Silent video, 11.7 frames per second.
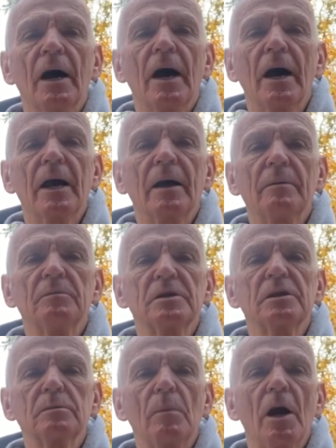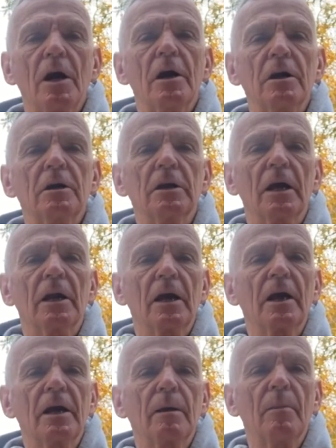I am smart and
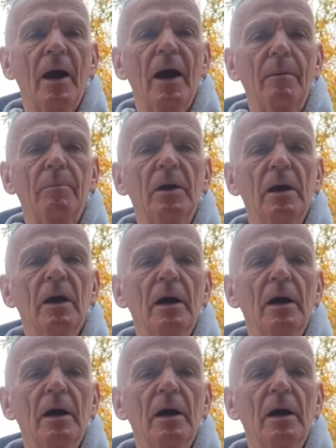I am happy.